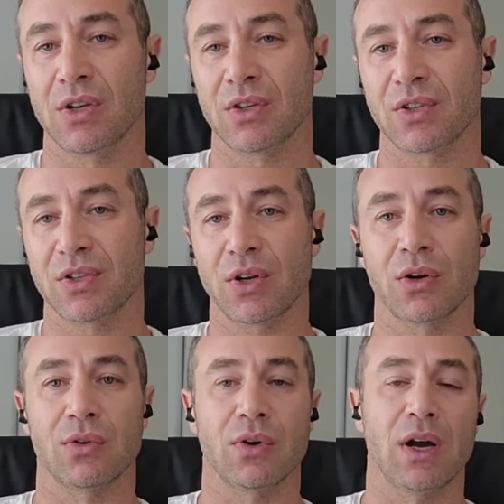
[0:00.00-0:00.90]

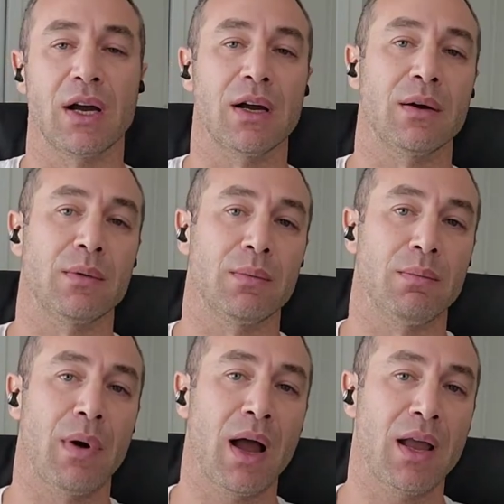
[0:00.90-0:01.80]
So uh,
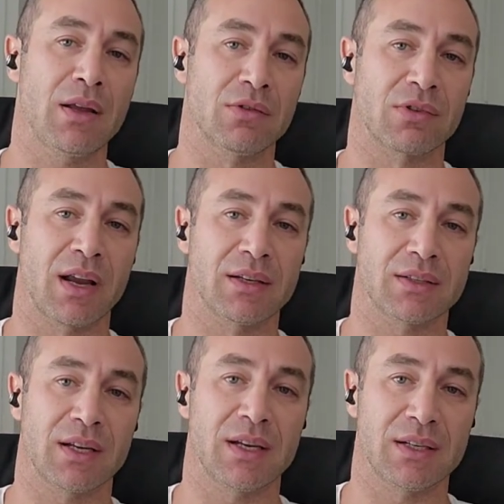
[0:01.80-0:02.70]
my rant
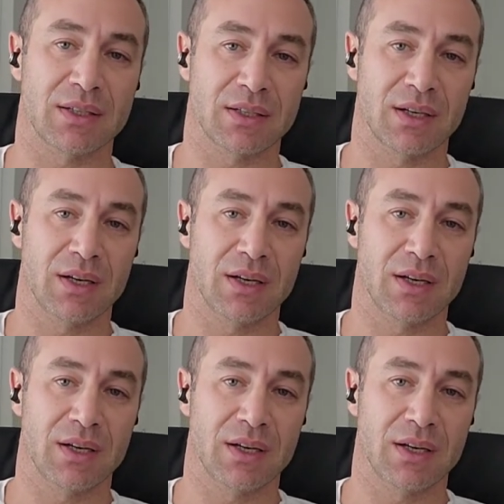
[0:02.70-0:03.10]
is